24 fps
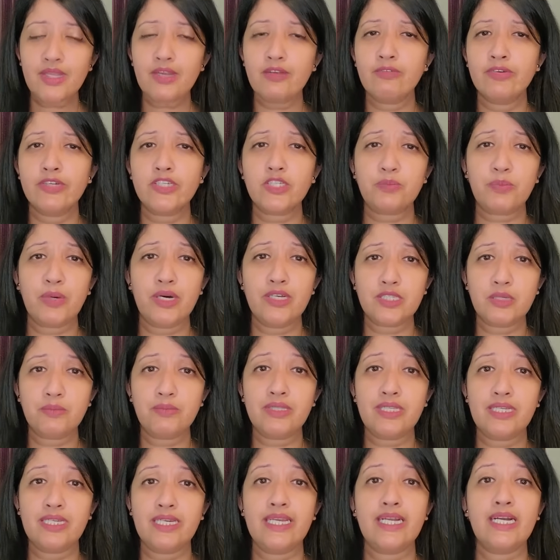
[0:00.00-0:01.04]

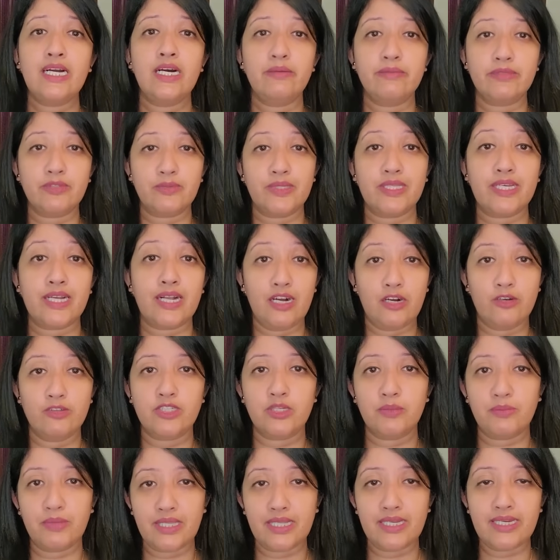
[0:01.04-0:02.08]
responsibility comes with
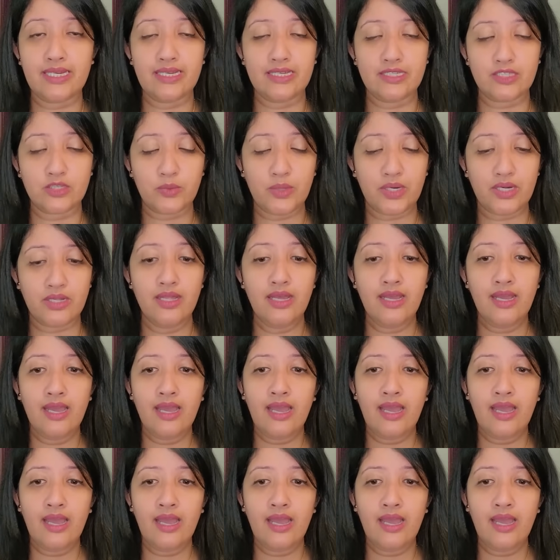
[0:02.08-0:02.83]
accountability as well